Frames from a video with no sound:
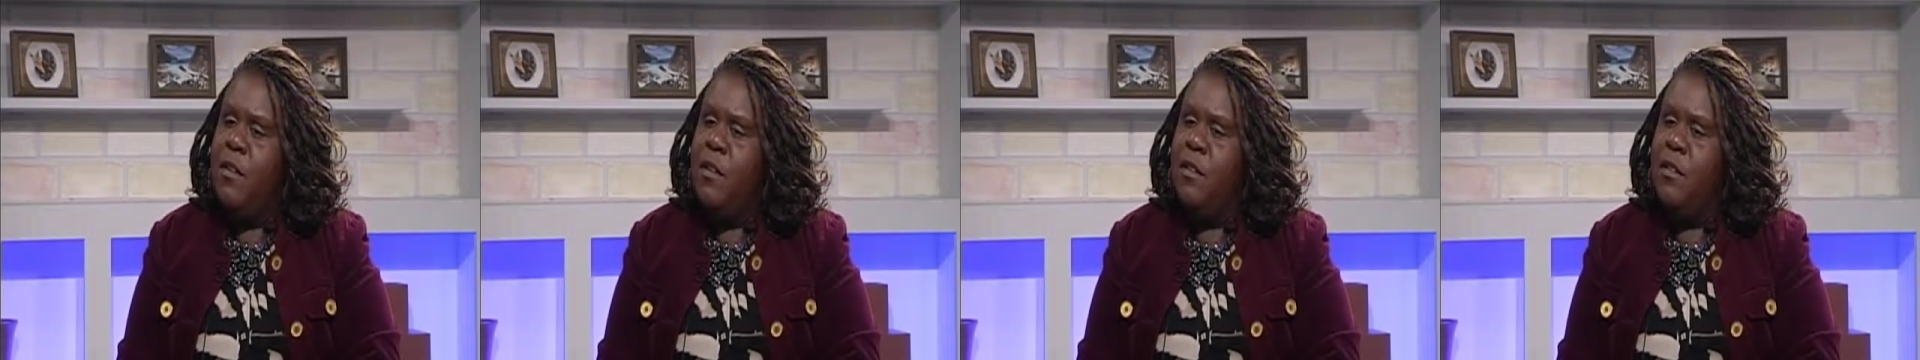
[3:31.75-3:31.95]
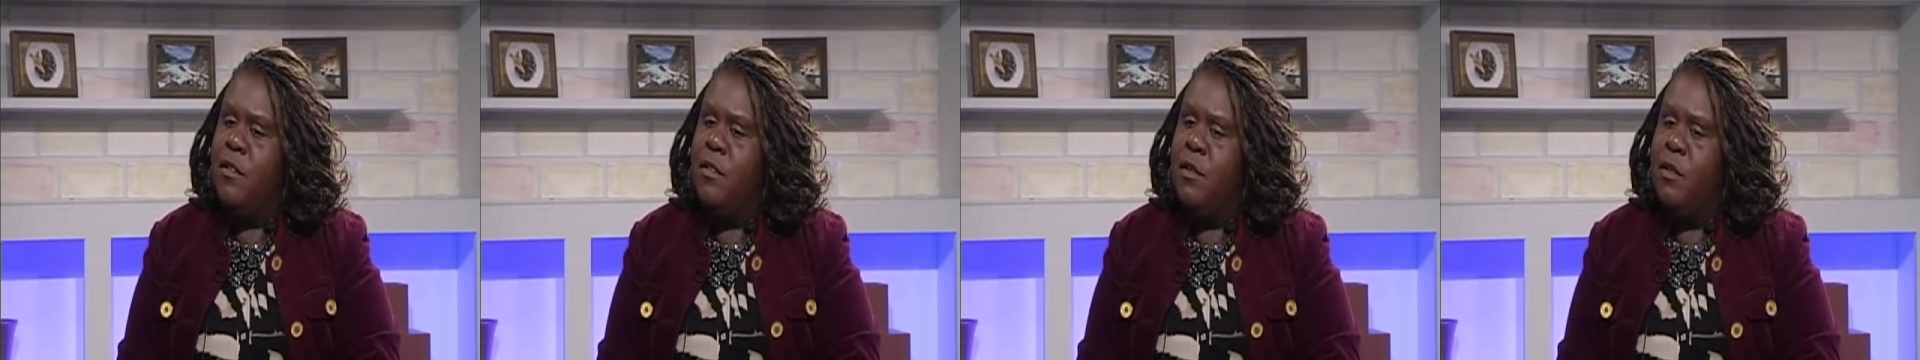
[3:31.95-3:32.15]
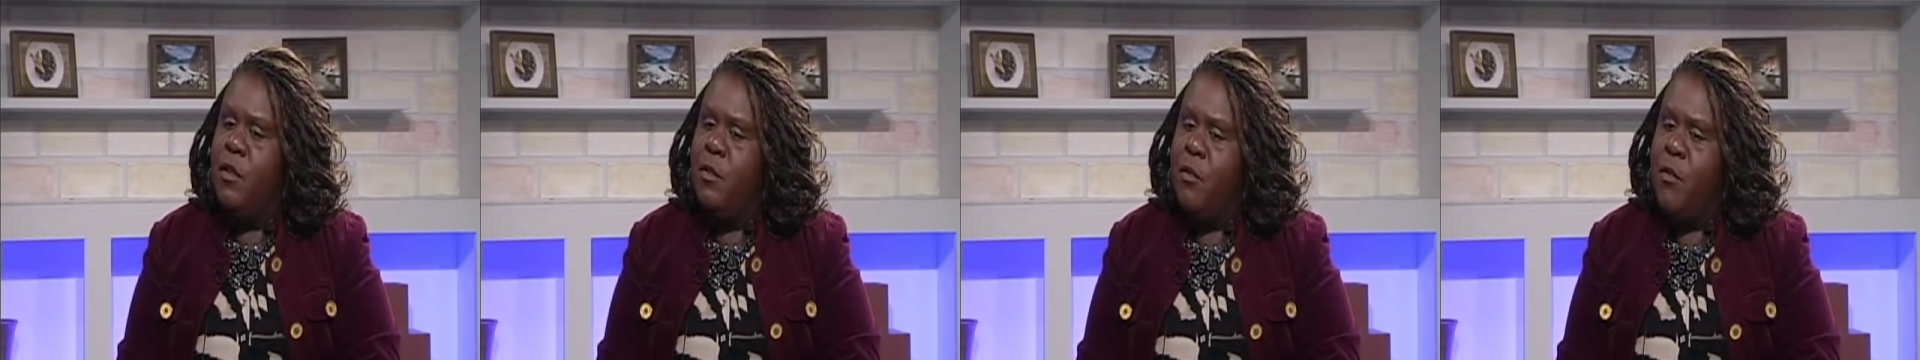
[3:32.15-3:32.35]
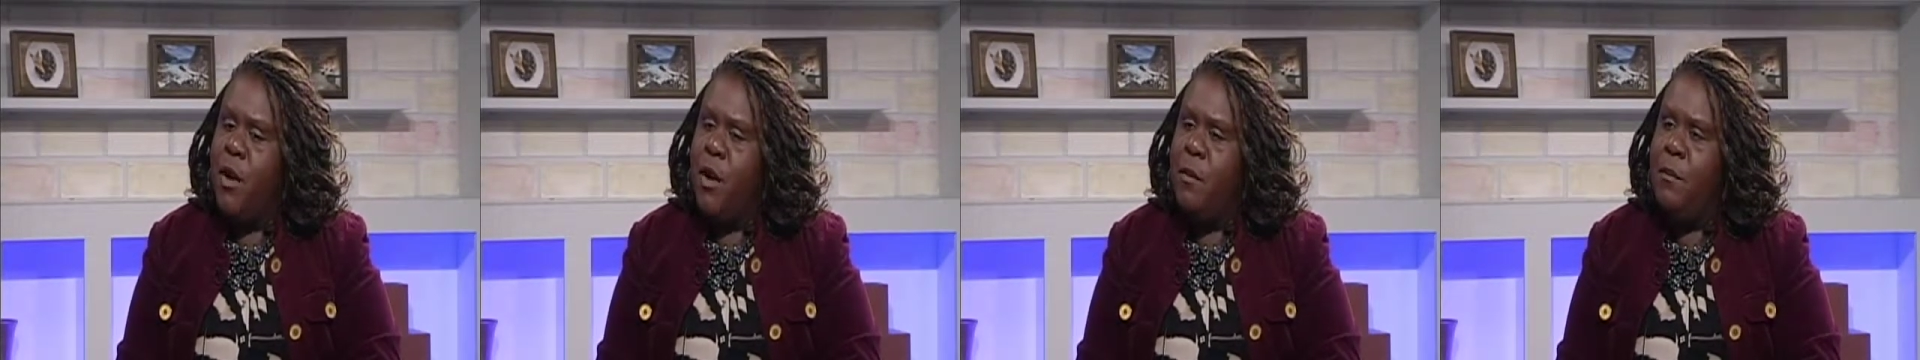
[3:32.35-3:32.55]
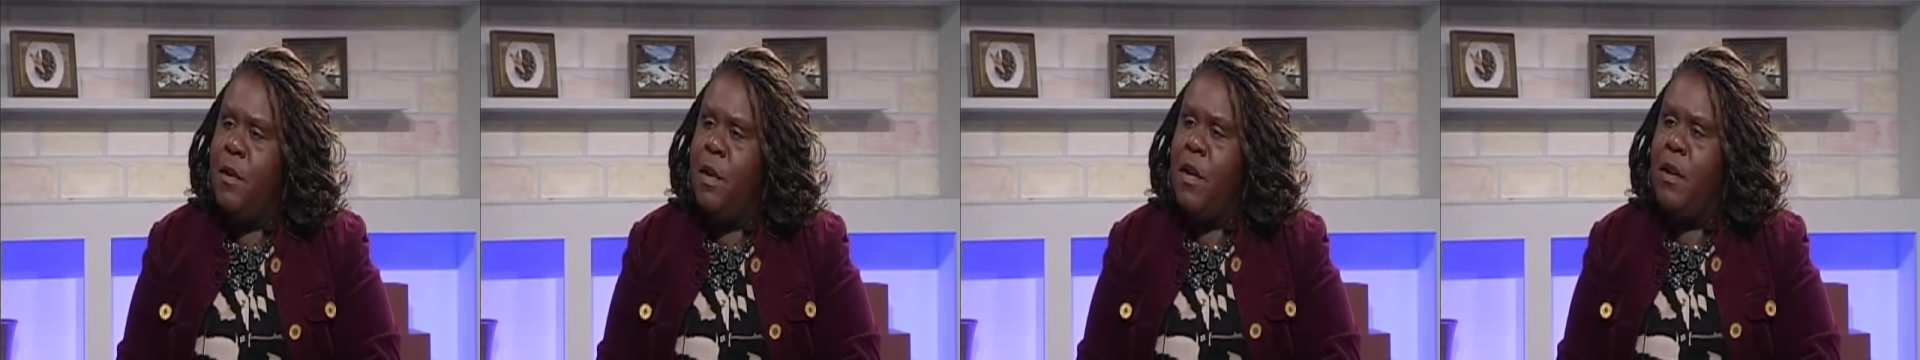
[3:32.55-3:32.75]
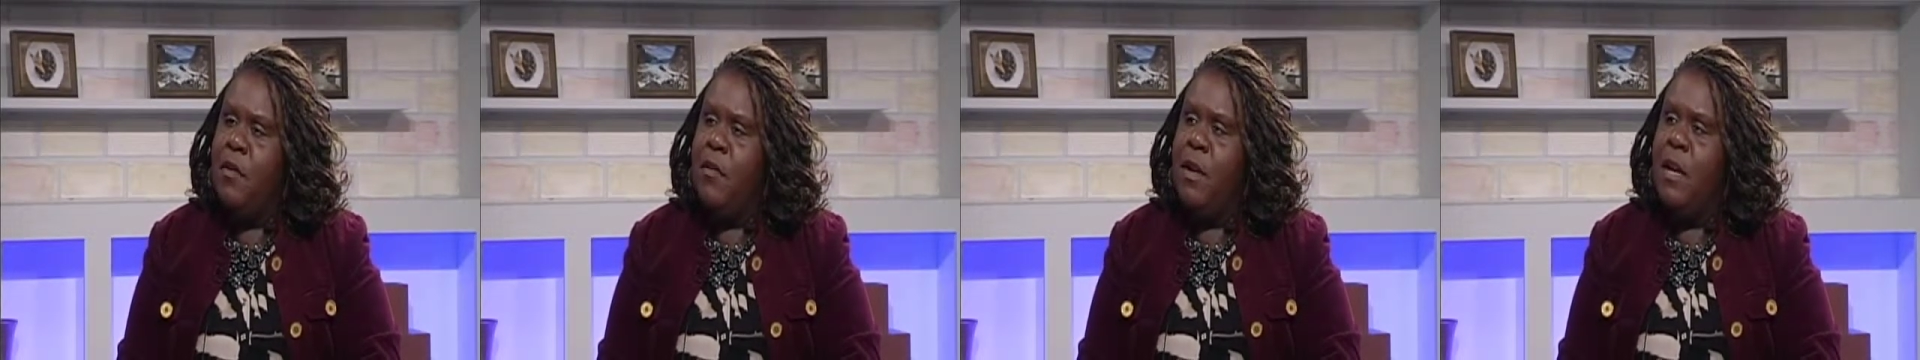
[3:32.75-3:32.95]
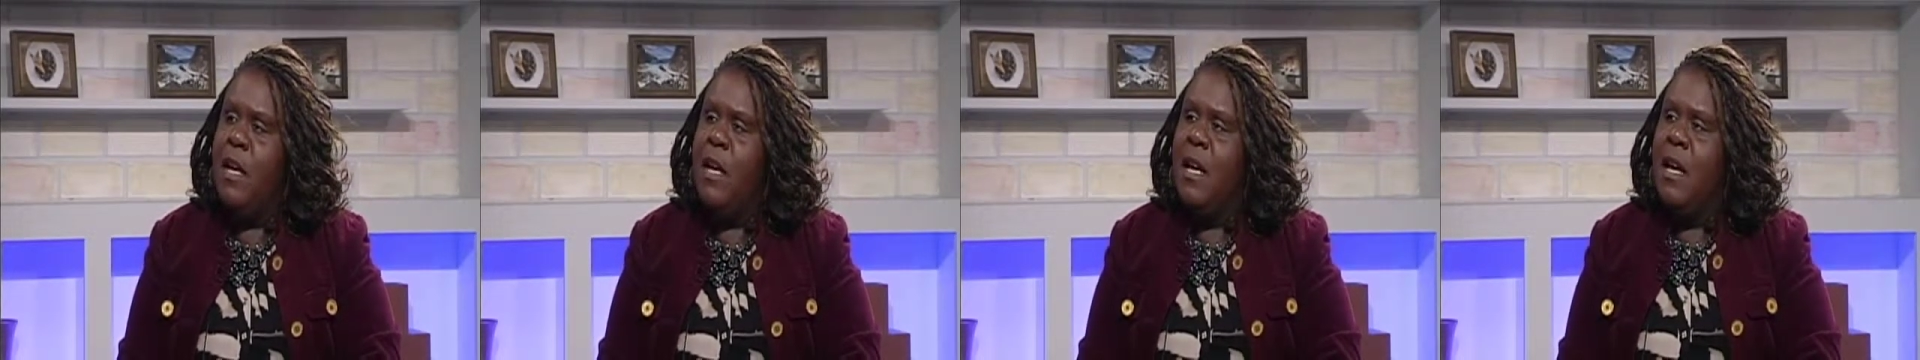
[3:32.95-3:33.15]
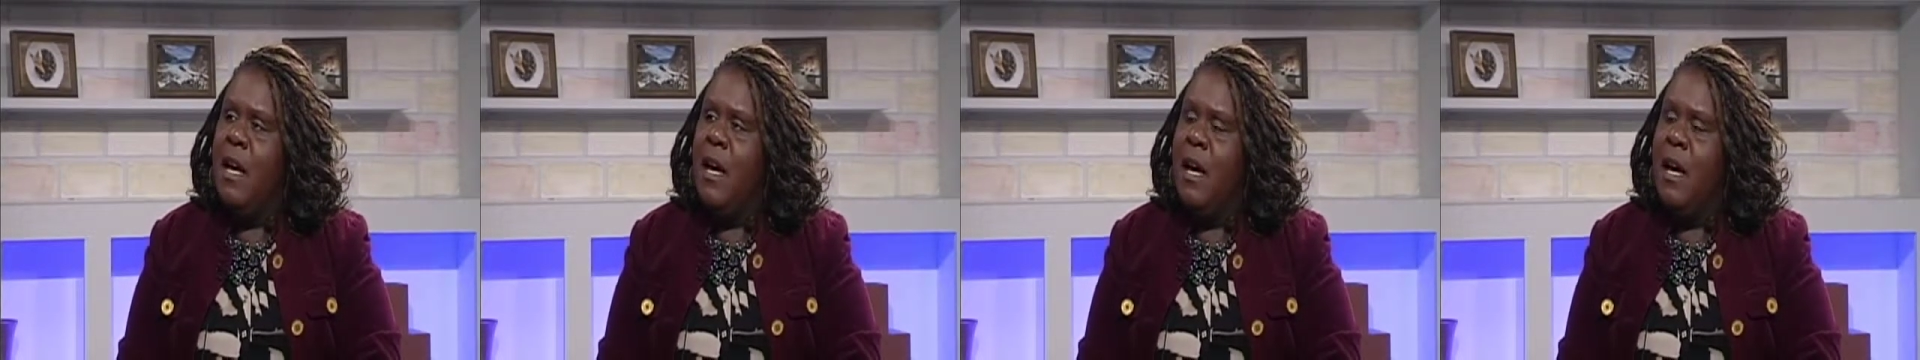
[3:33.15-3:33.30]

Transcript: Center, Lefroy Bakery,